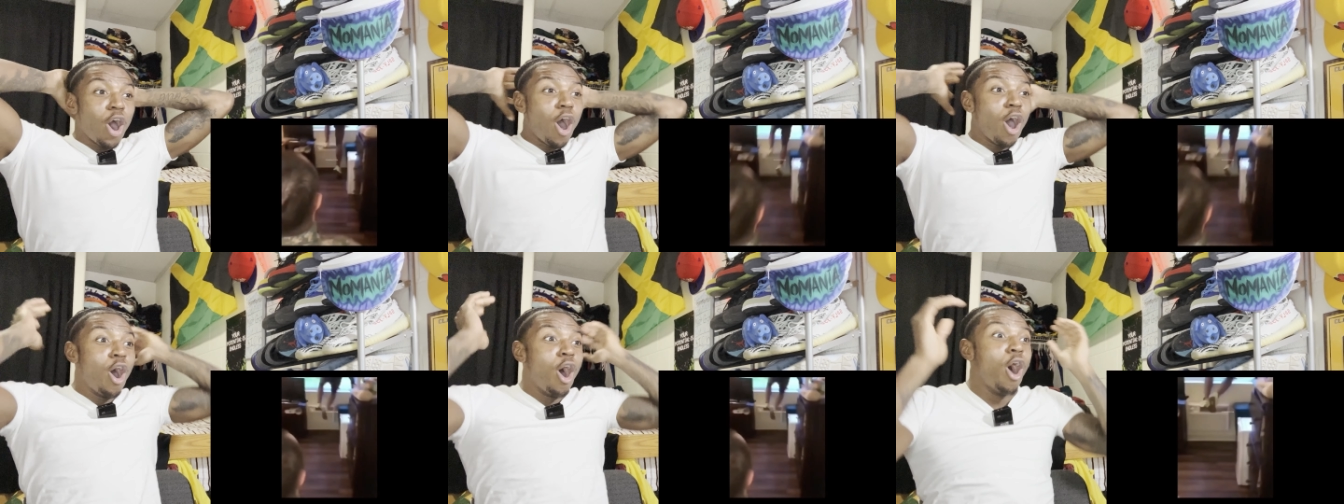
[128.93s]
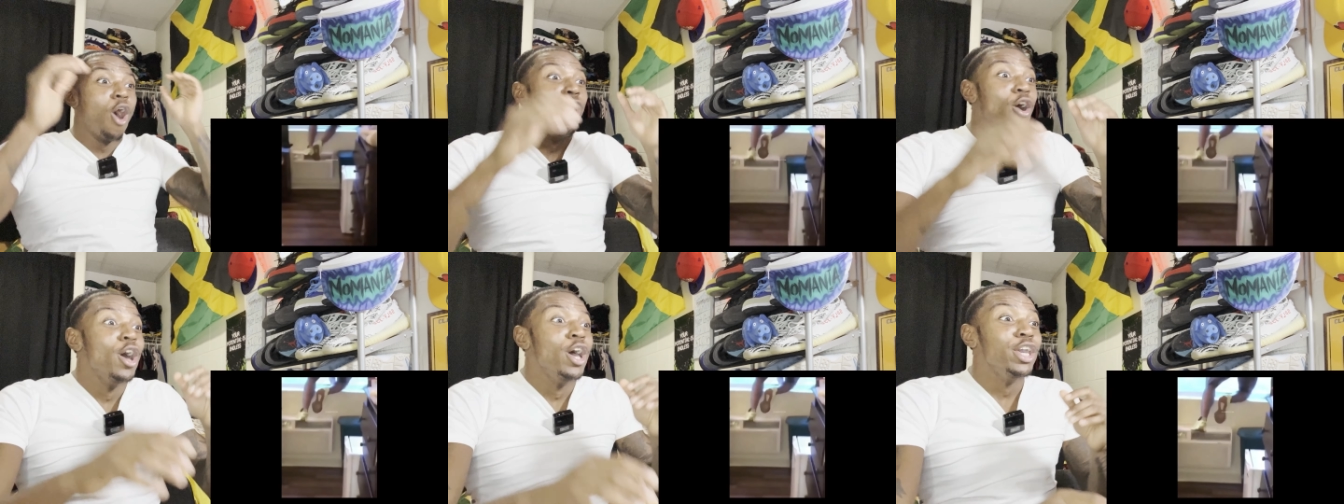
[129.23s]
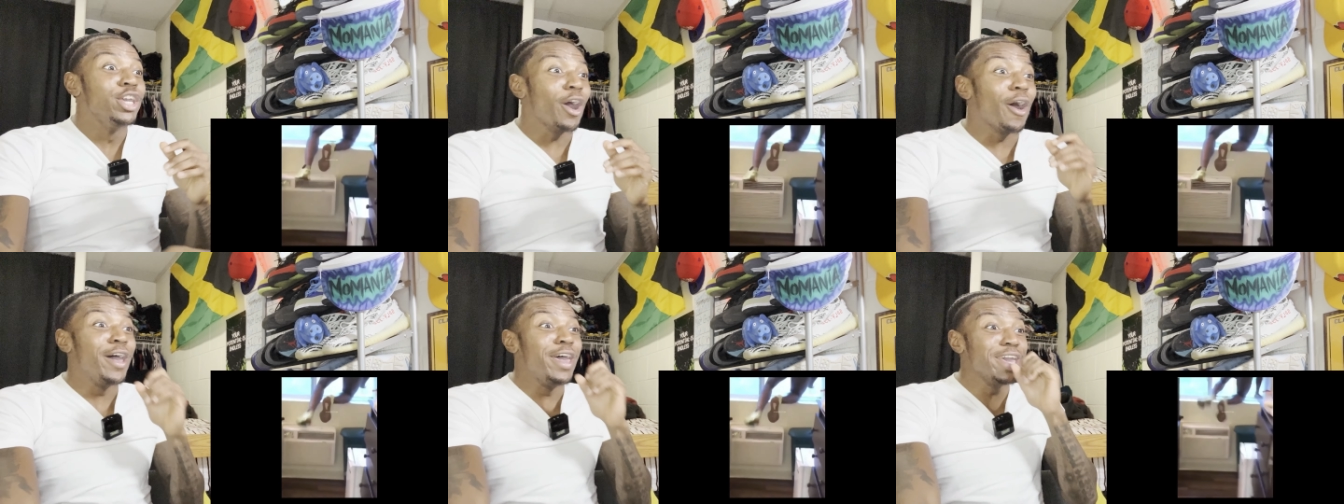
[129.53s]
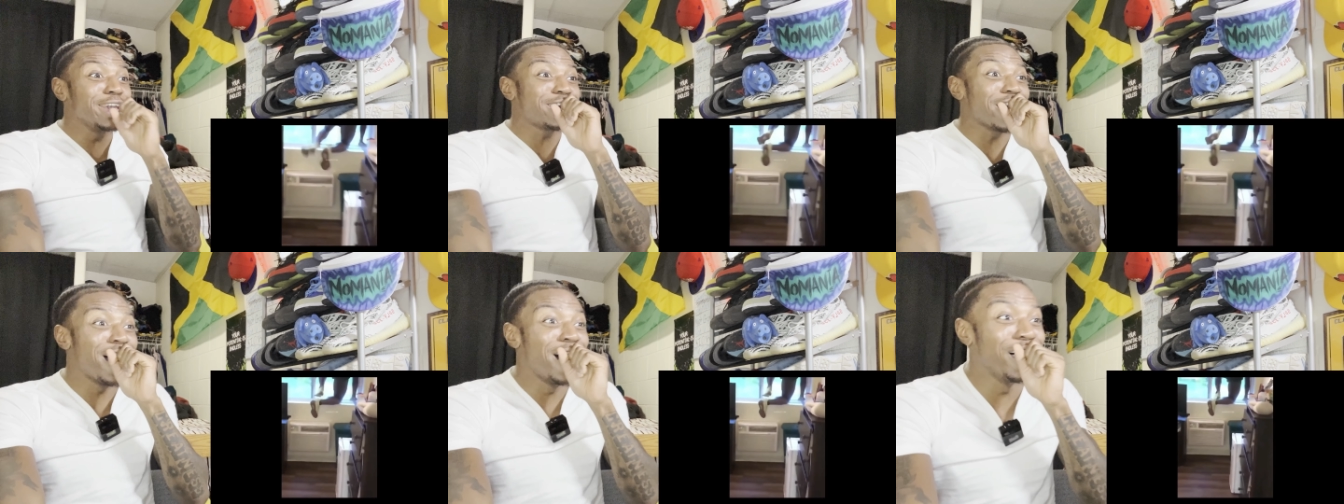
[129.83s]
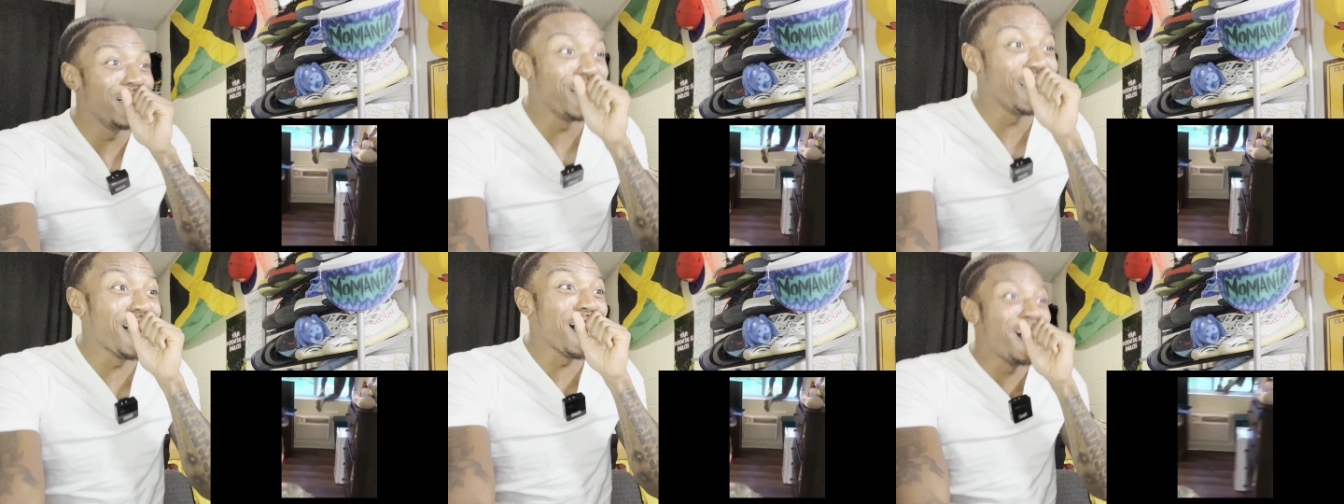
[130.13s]
Yo! Yo, he got
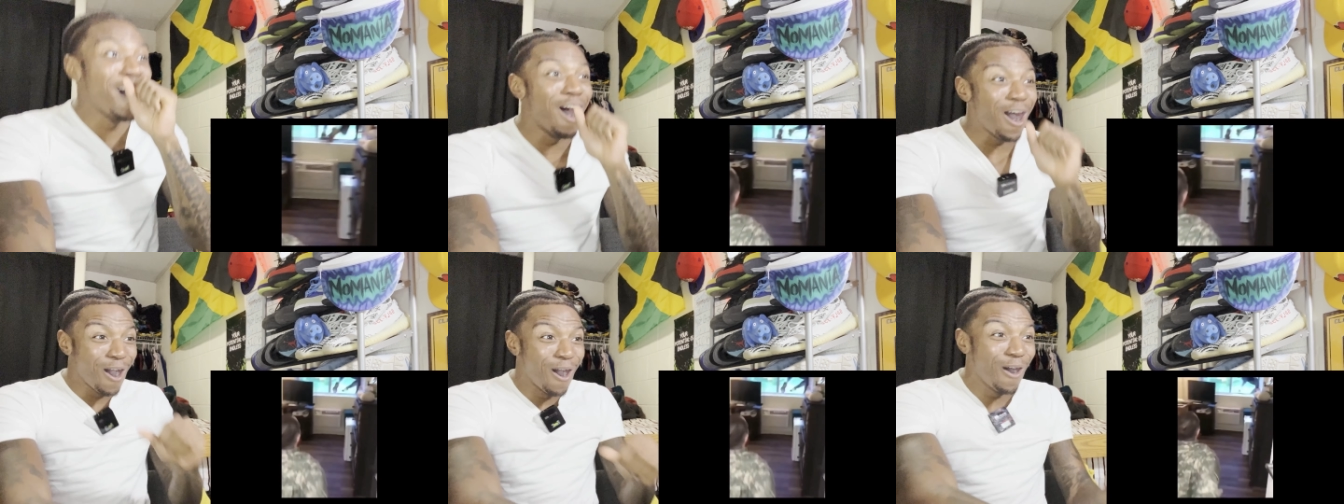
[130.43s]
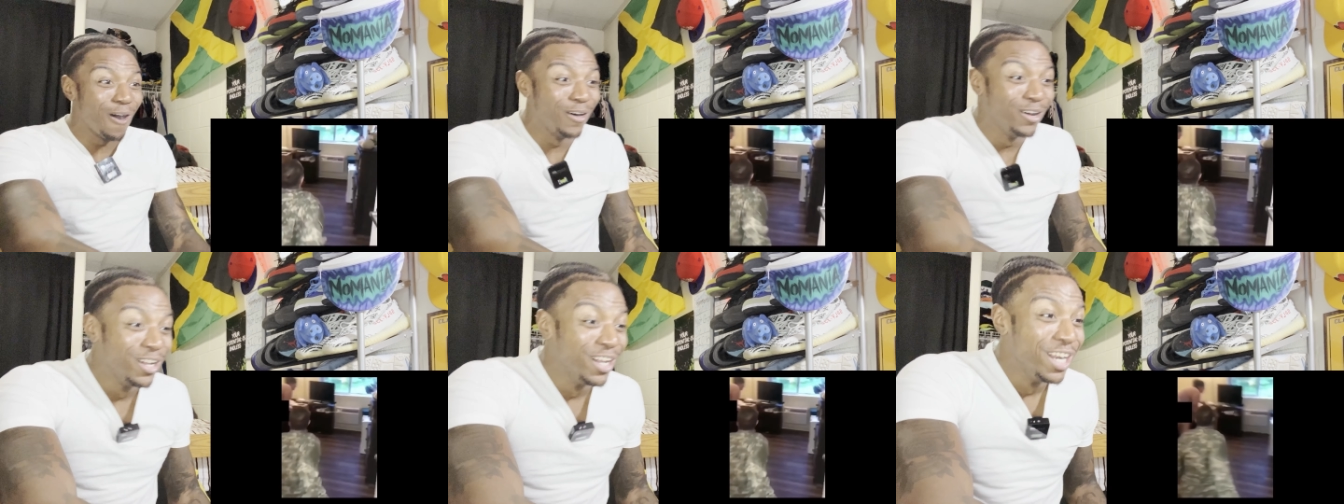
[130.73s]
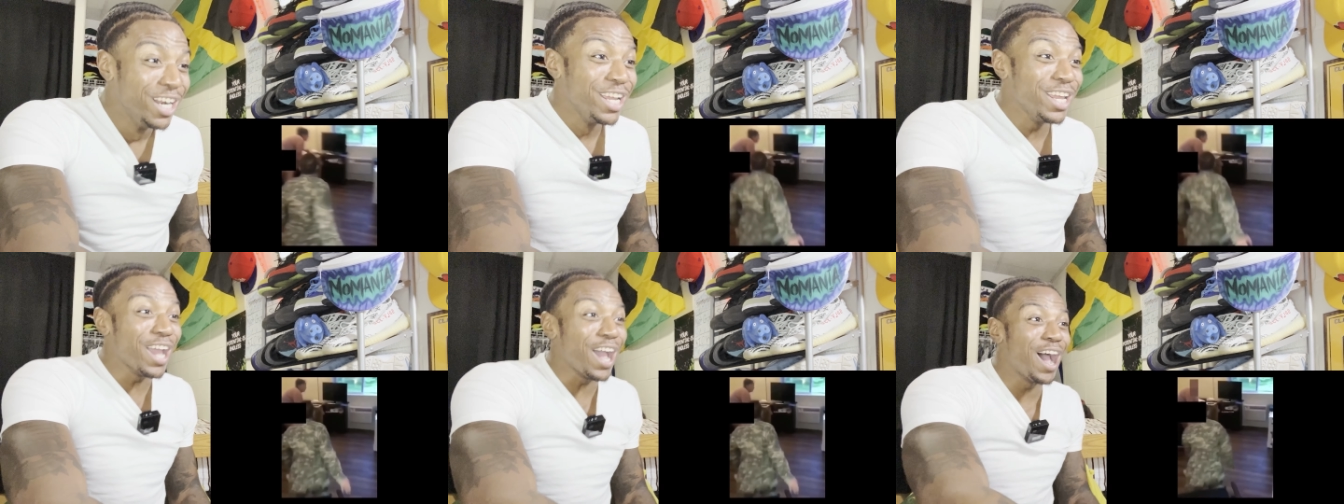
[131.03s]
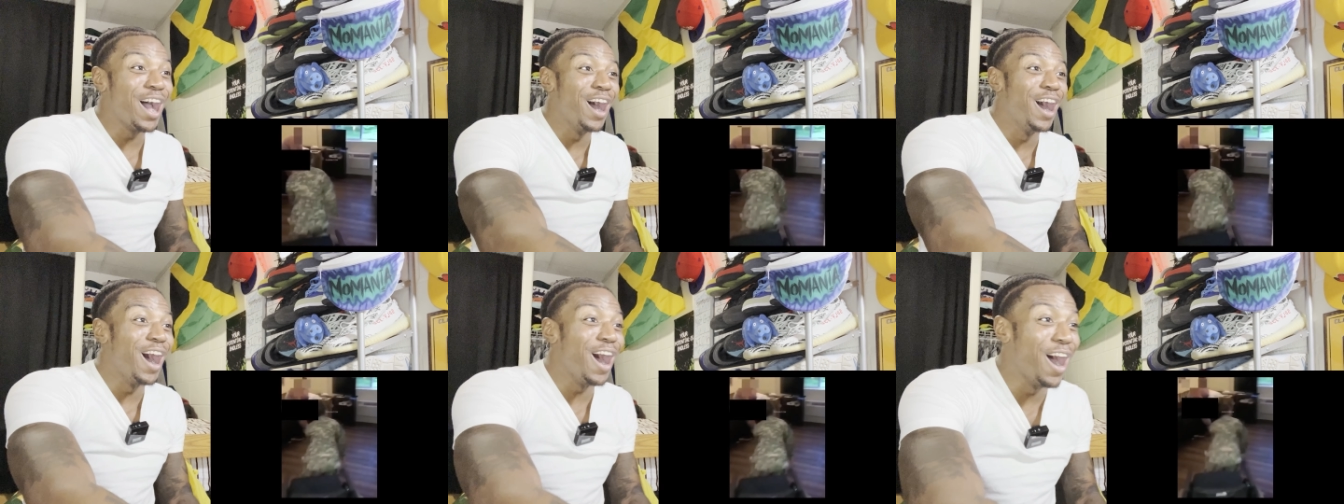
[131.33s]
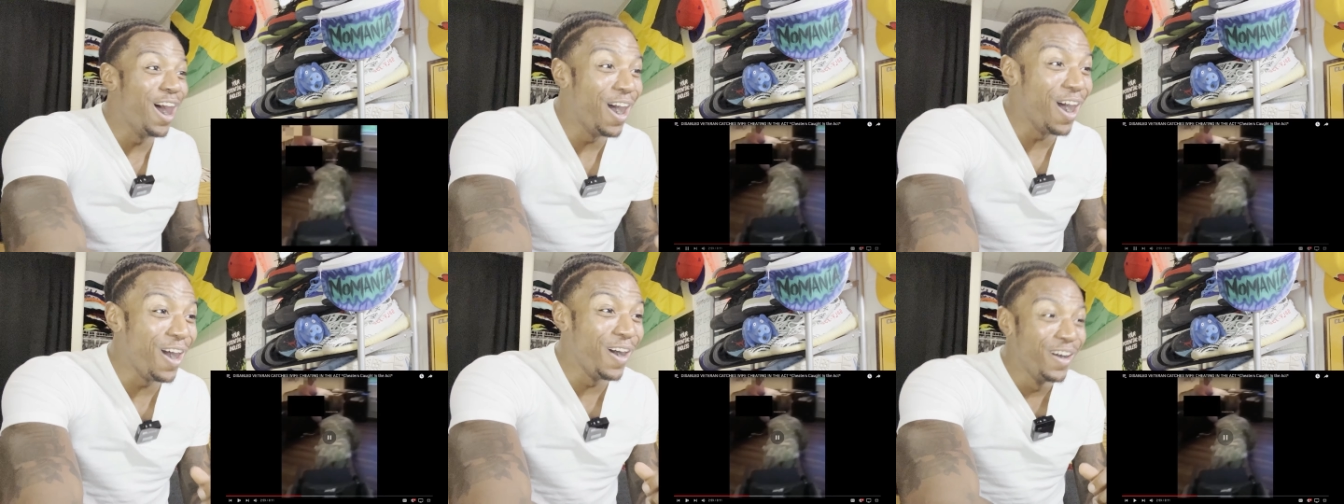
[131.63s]
Yo!
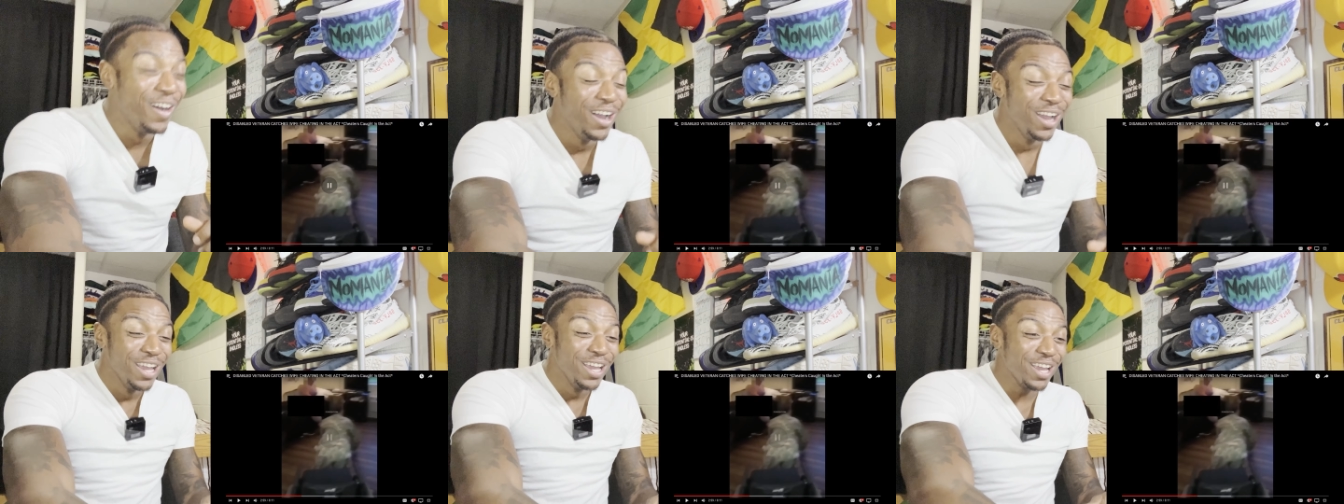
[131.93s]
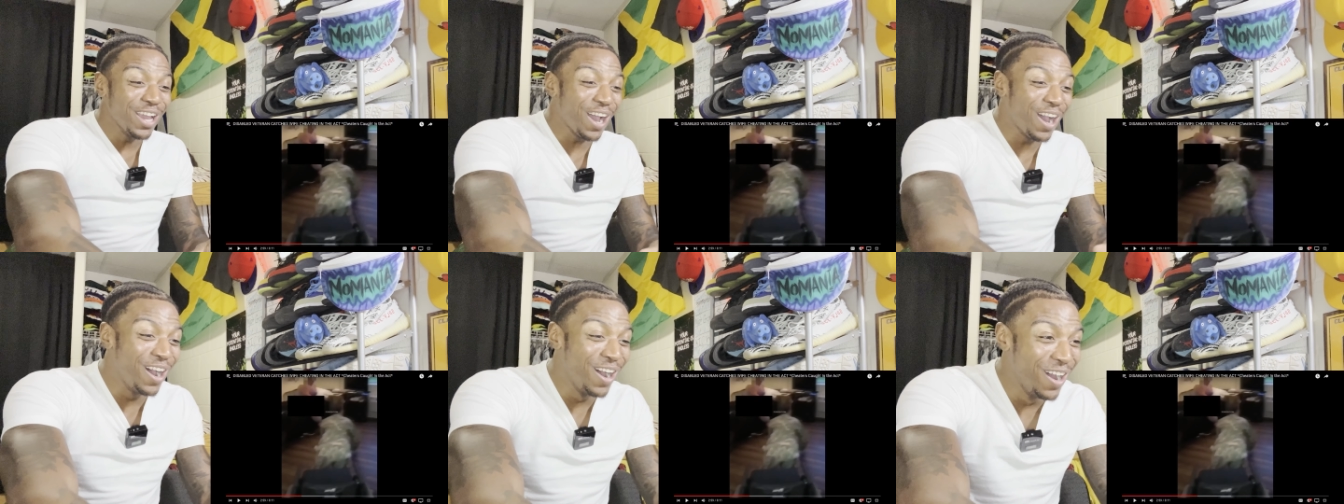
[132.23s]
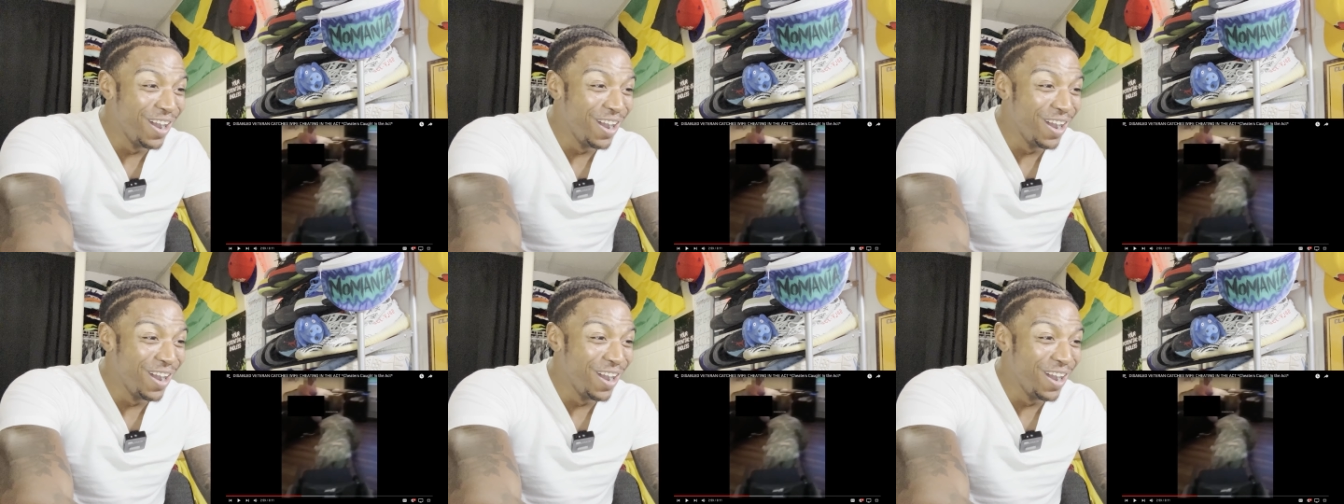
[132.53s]
Yo!